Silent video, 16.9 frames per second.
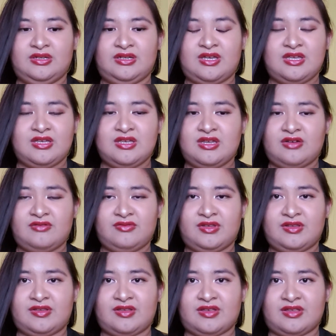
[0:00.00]
hanging out with
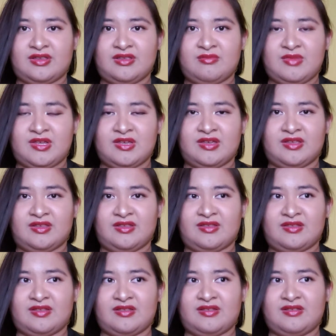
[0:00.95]
these kids,
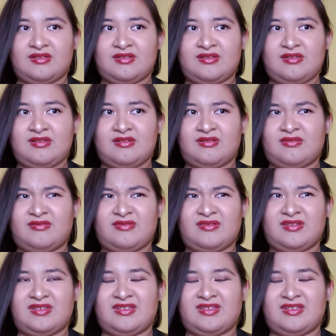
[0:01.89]
because, you know,